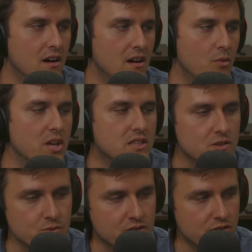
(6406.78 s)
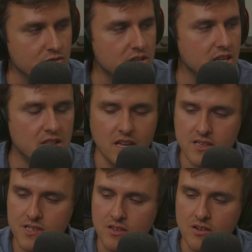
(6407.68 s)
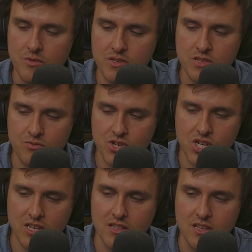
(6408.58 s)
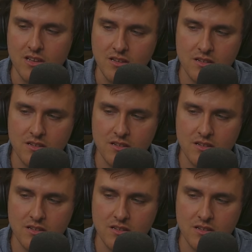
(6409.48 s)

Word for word: Wait, this was 13 days ago. What's the Rashid thing?